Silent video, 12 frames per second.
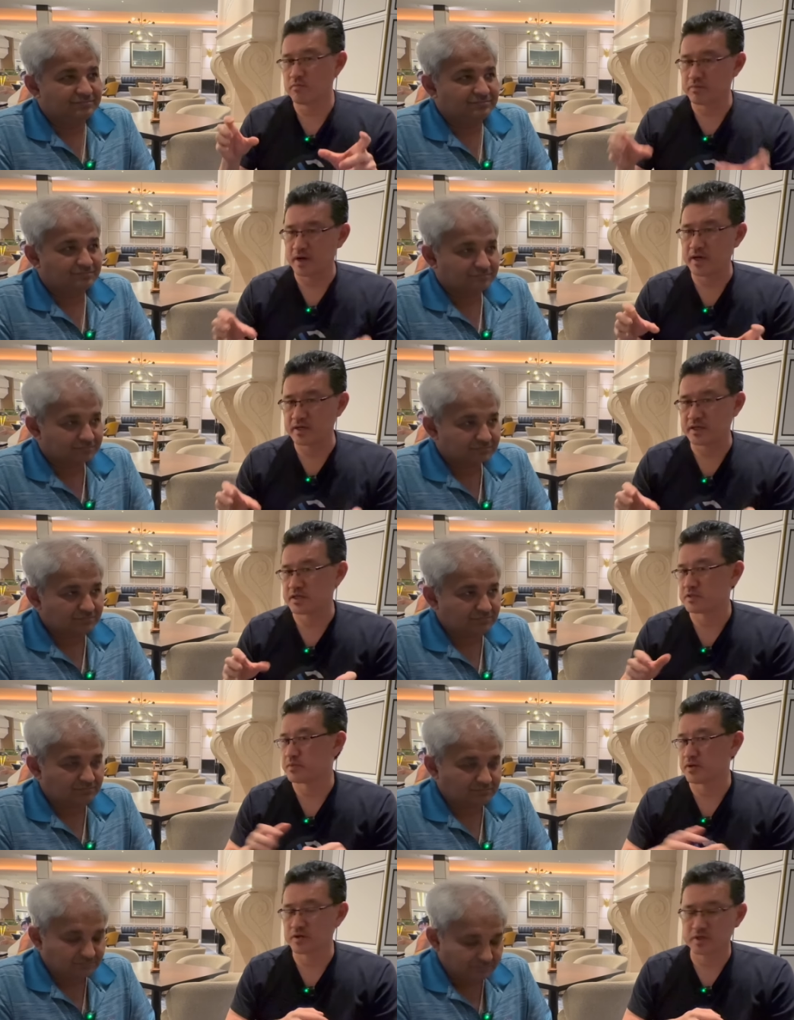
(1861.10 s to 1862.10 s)
Speaker 1: branded
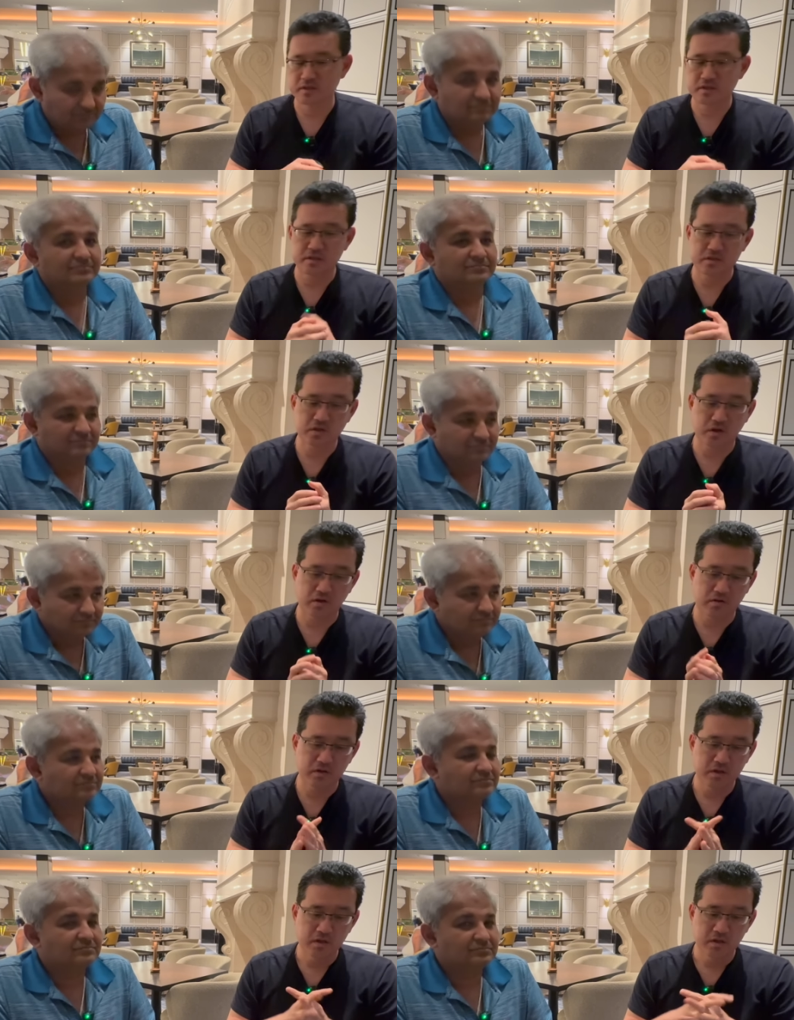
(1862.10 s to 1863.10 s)
experience. And
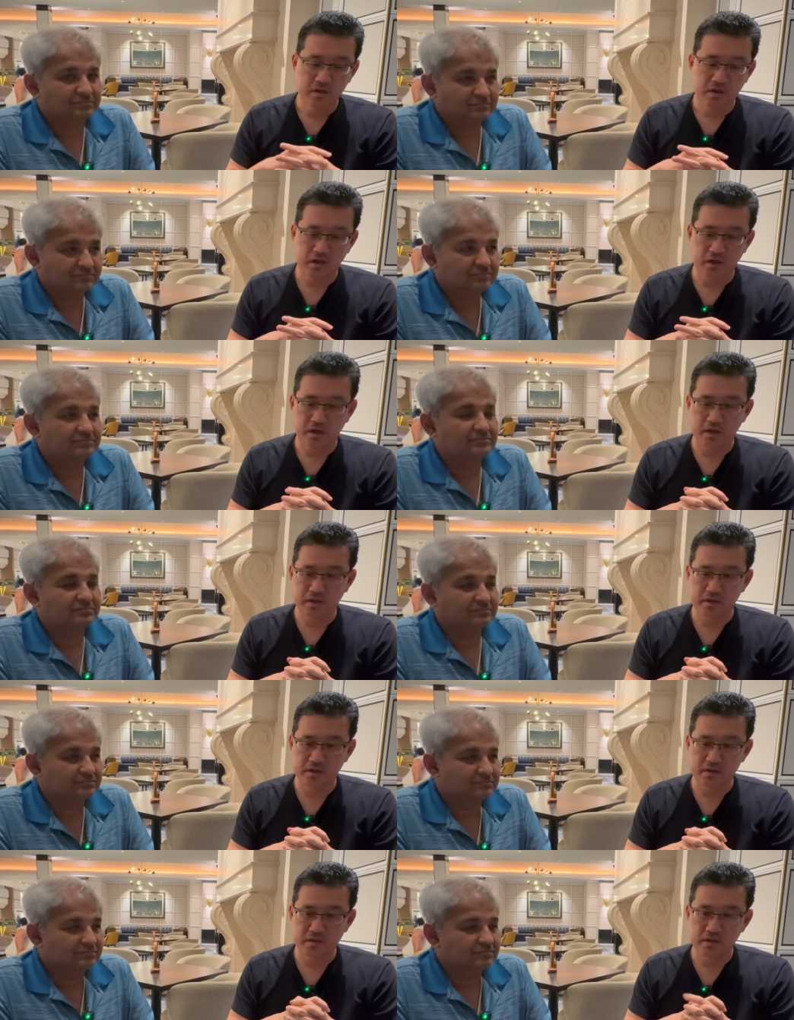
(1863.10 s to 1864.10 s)
so
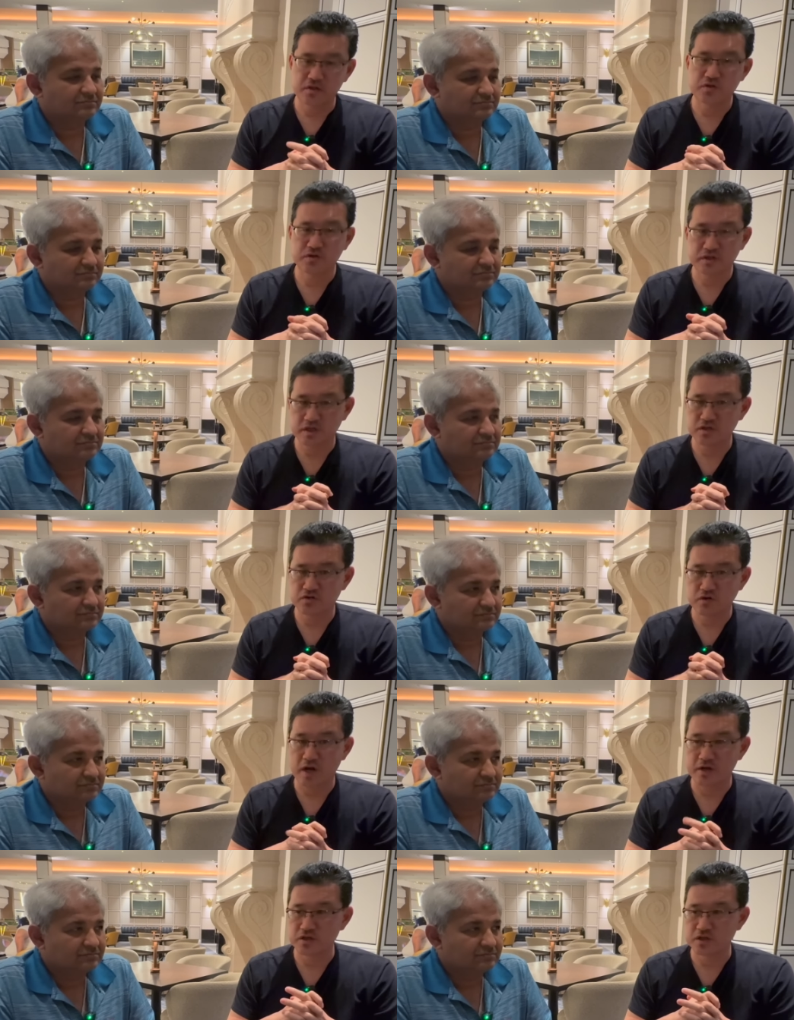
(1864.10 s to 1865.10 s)
it's an interesting
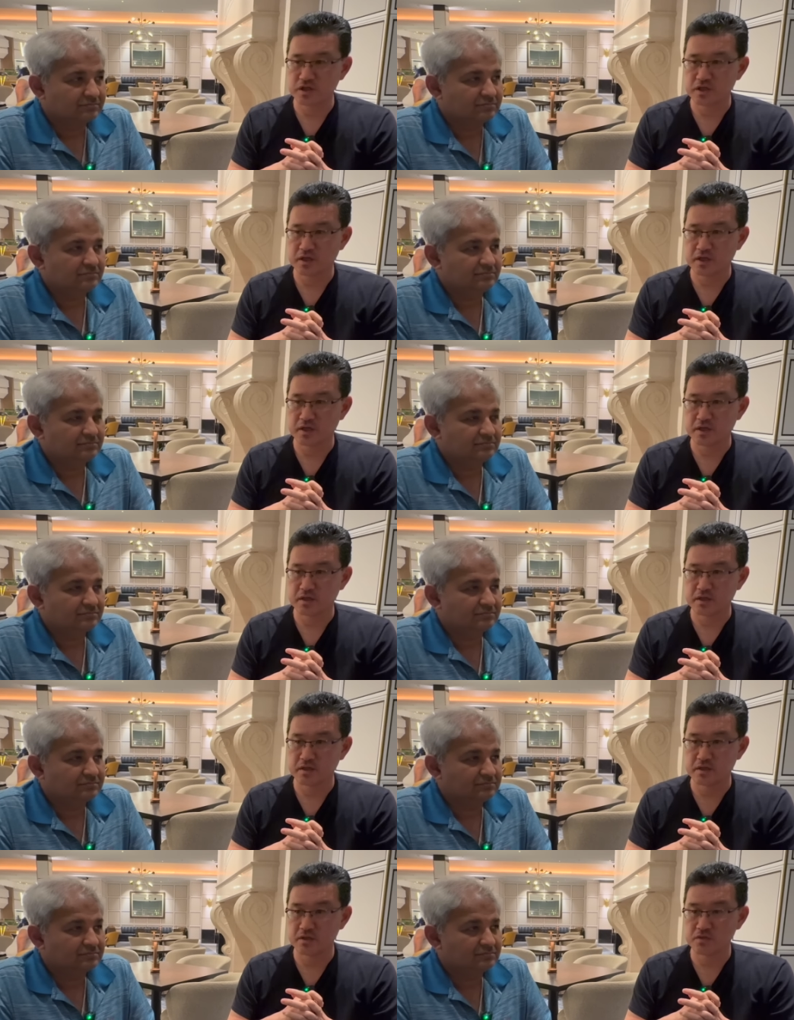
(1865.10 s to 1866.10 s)
strategy, and
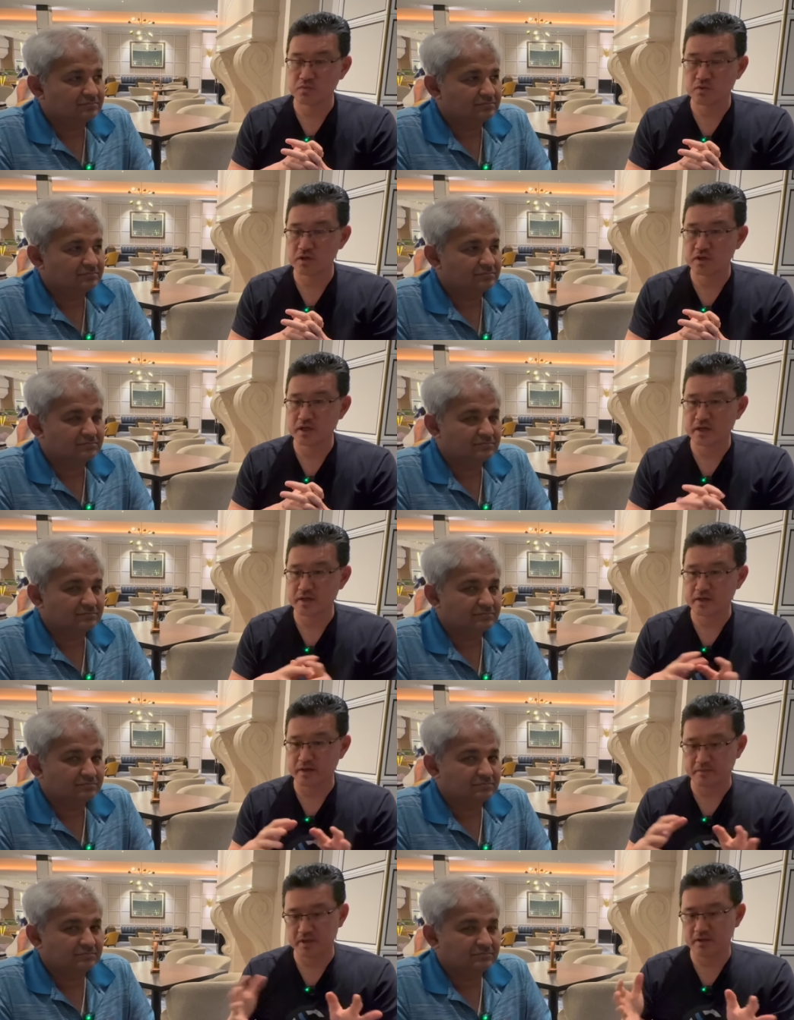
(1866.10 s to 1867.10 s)
it's one
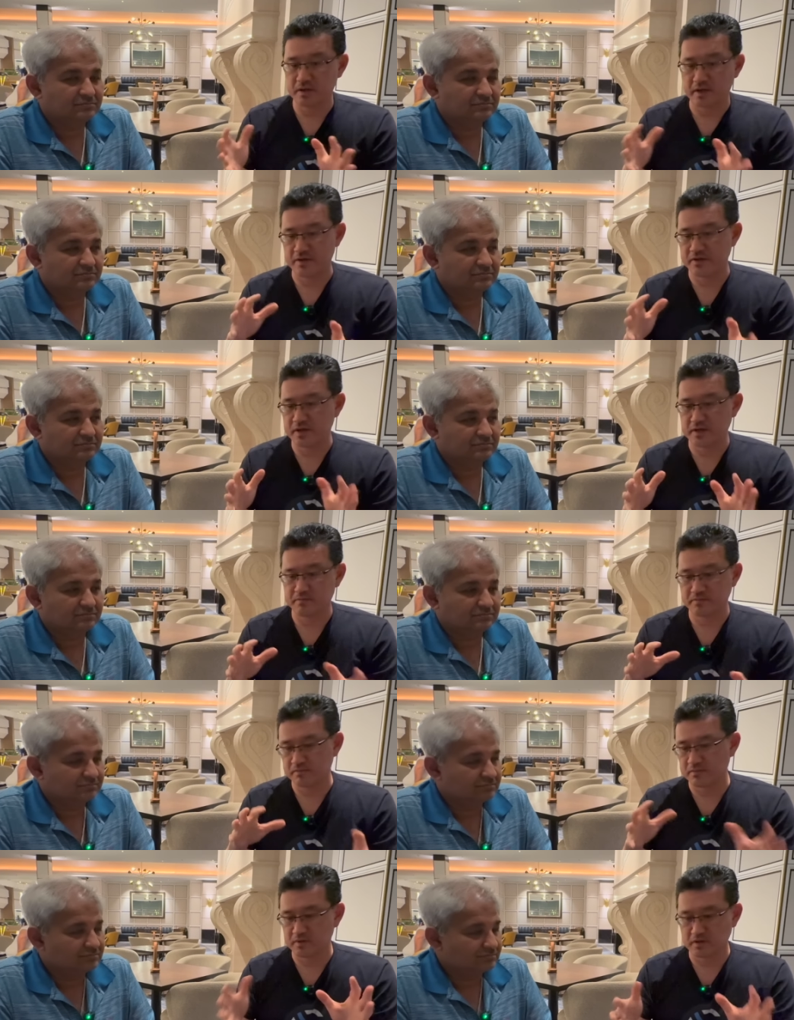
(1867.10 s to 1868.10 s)
that, I mean, I think
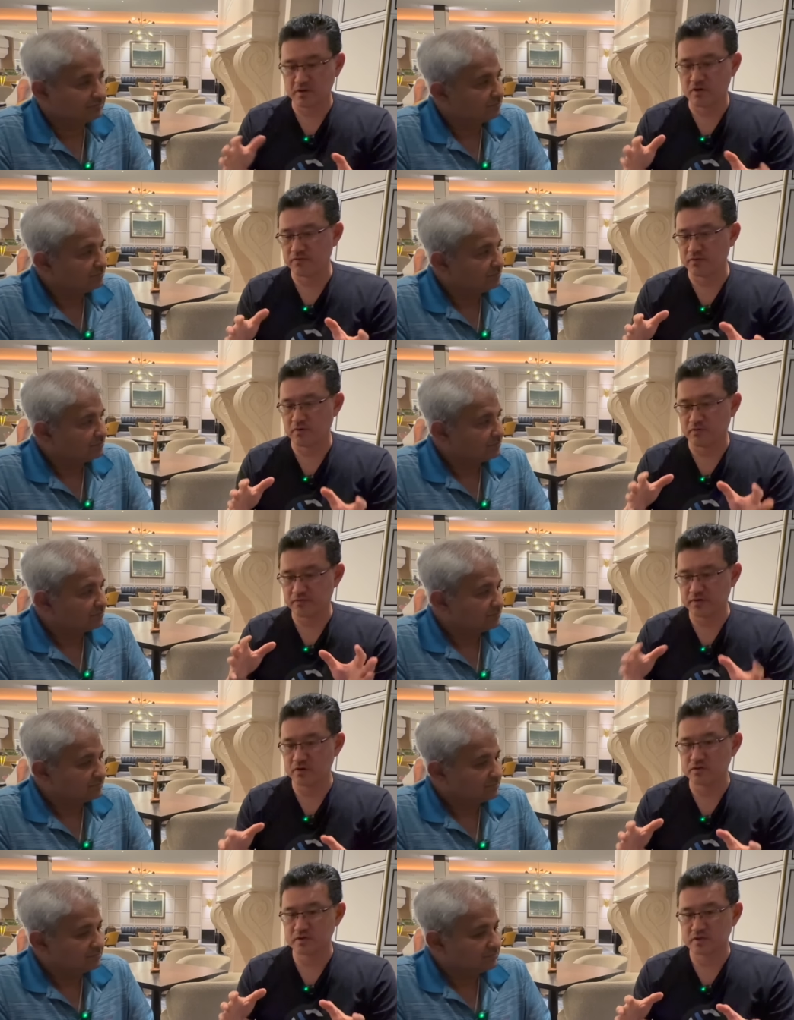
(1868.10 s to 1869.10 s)
Lenovo feels